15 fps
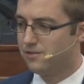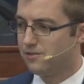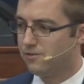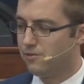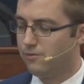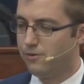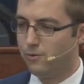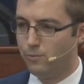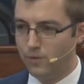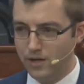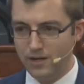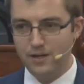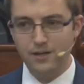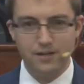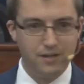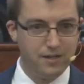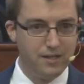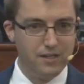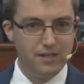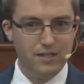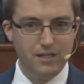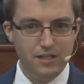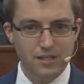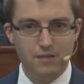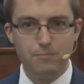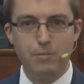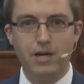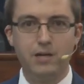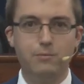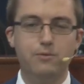And so, the way
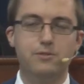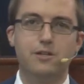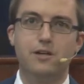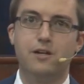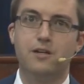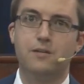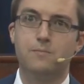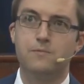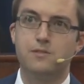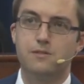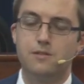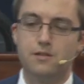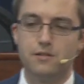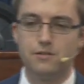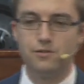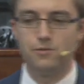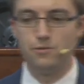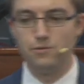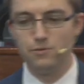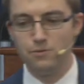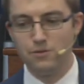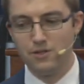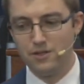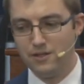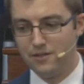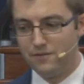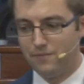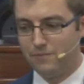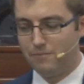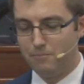in Bible times that you
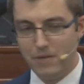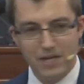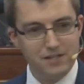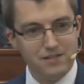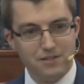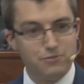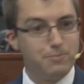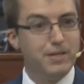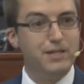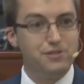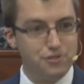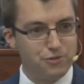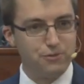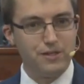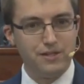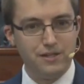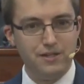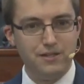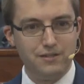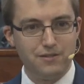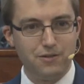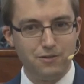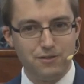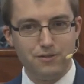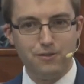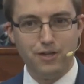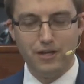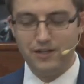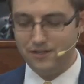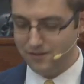made a peace treaty or an
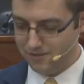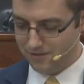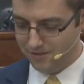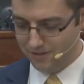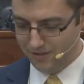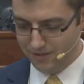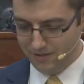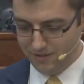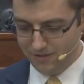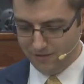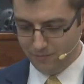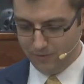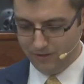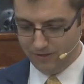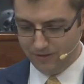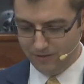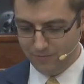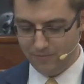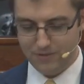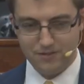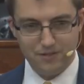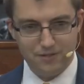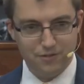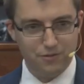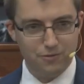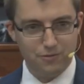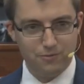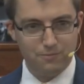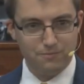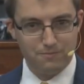alliance with them is that
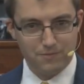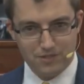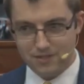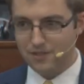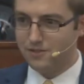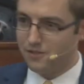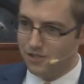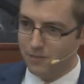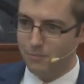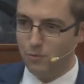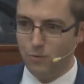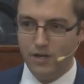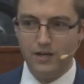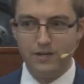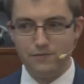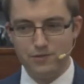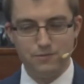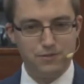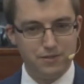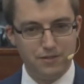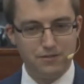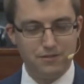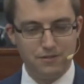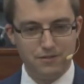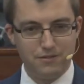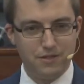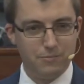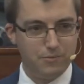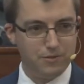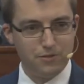you sent a couple wives, you sent a, a
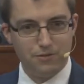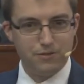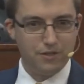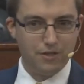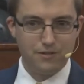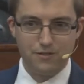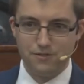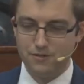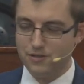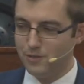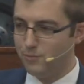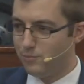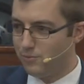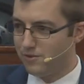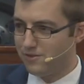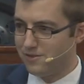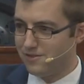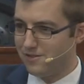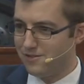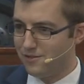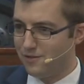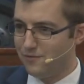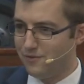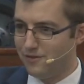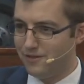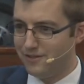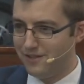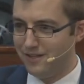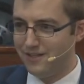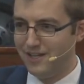couple your daughters, a couple princesses
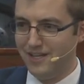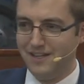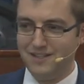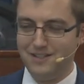over, and that